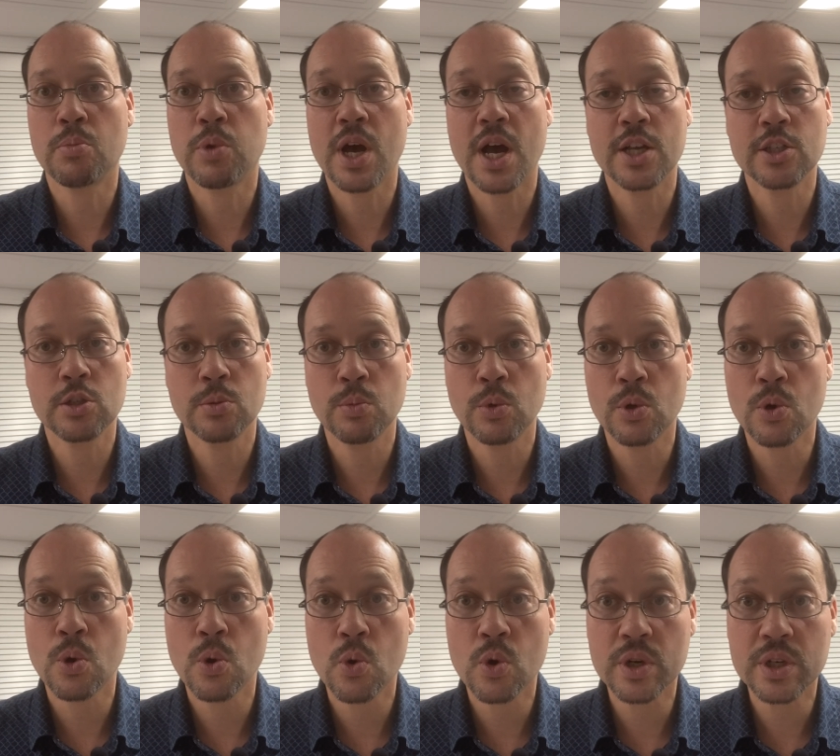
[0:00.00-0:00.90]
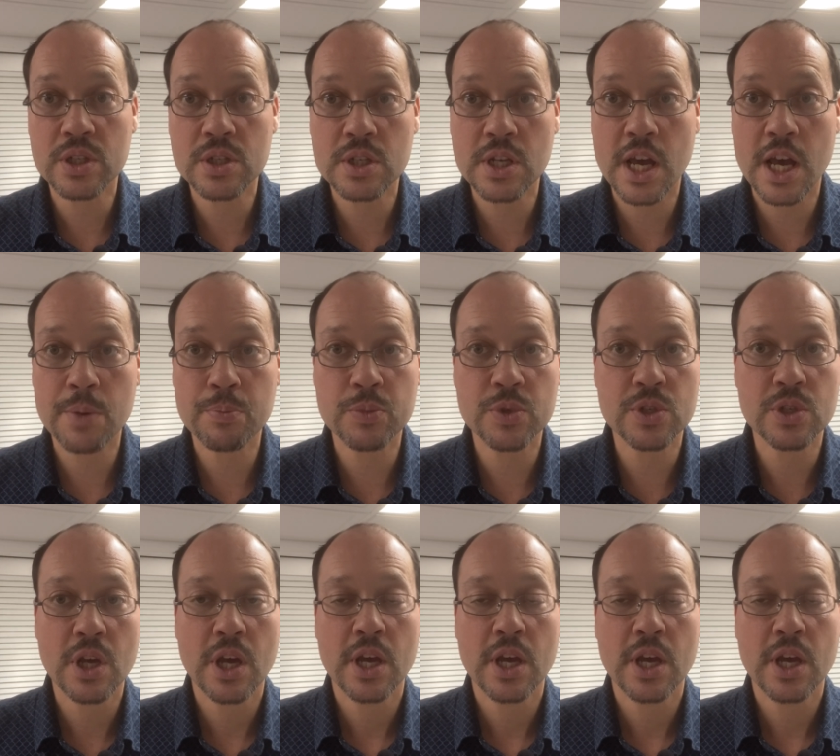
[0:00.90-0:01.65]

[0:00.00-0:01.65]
possible cordyceps,